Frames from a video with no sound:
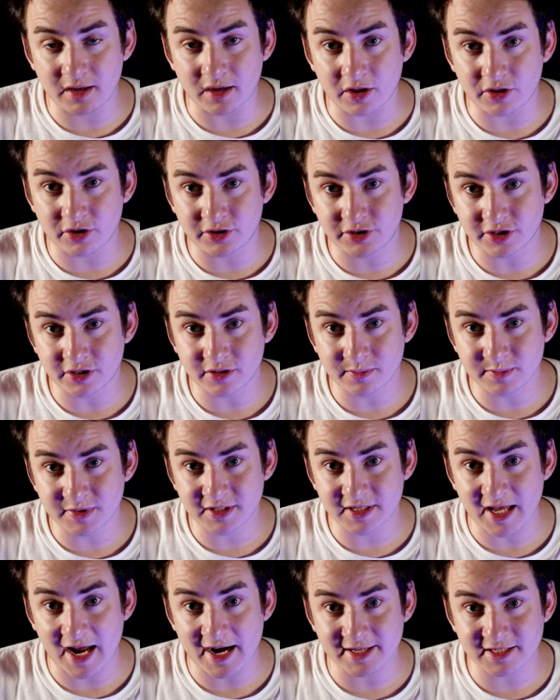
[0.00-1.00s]
In other
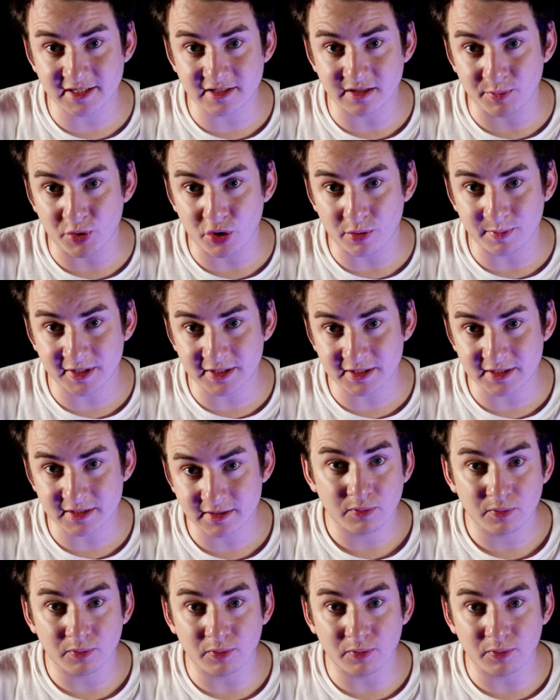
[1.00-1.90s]
terms, that is the moment